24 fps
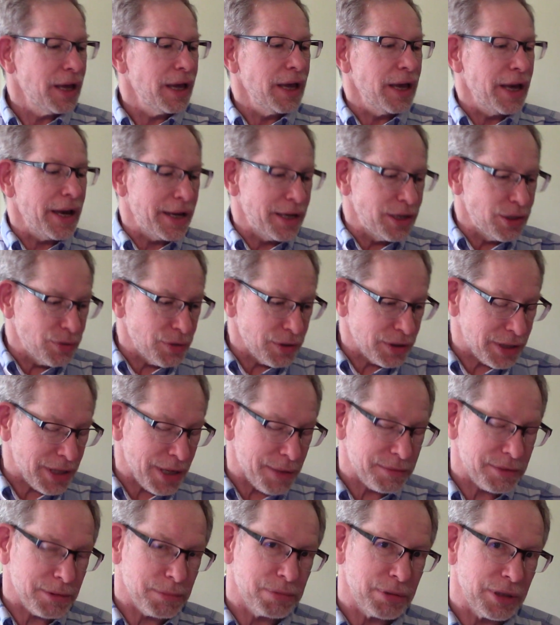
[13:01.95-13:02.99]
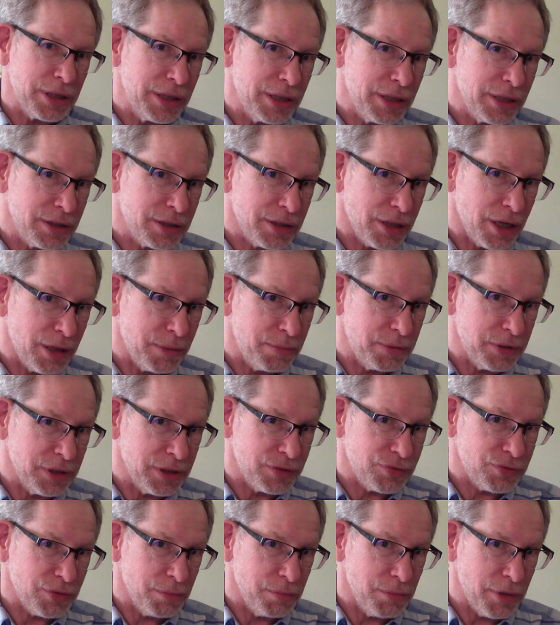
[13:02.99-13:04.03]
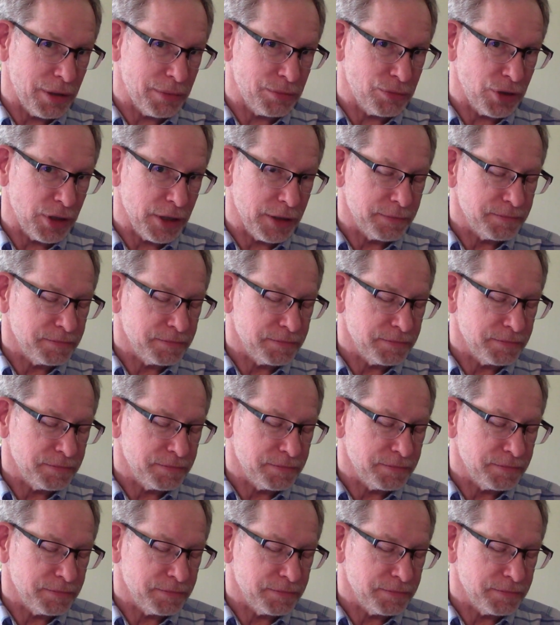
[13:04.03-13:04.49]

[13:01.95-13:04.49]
and you attempt to play the entire piece from memory.